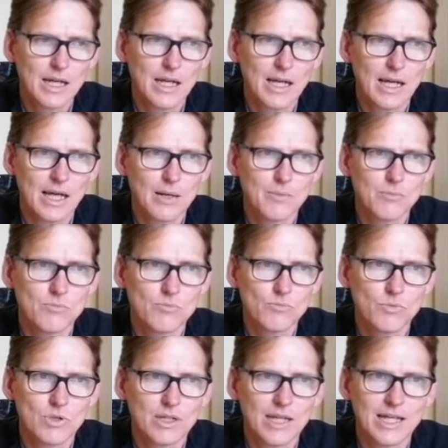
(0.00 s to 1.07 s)

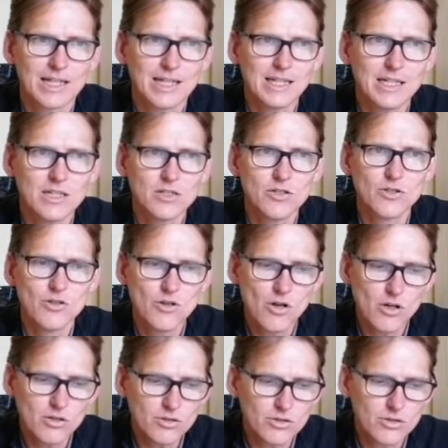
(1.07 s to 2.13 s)
um, that it is
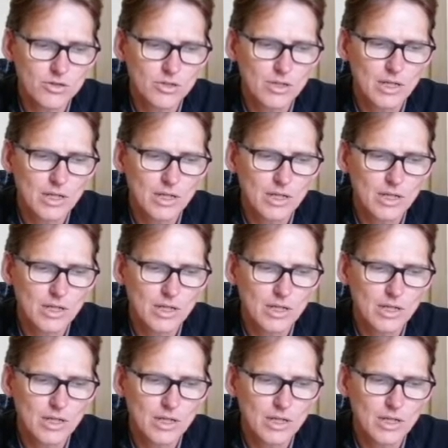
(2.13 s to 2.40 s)
not